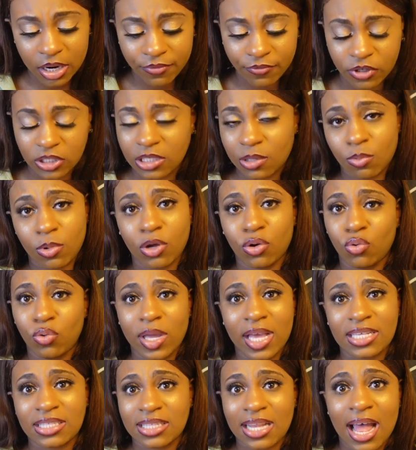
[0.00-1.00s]
For someone who
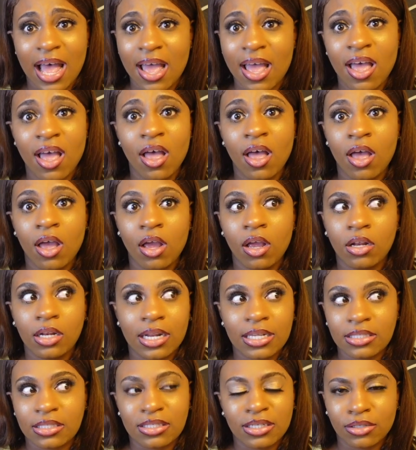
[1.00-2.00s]
has not
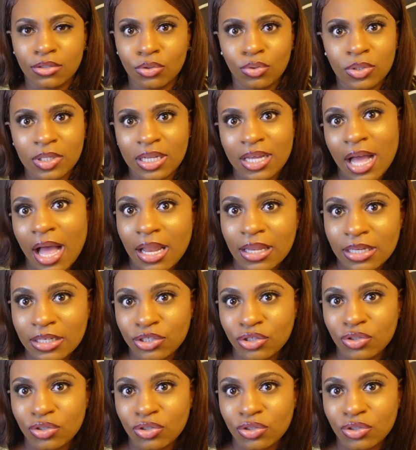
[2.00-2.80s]
necessarily gone to college,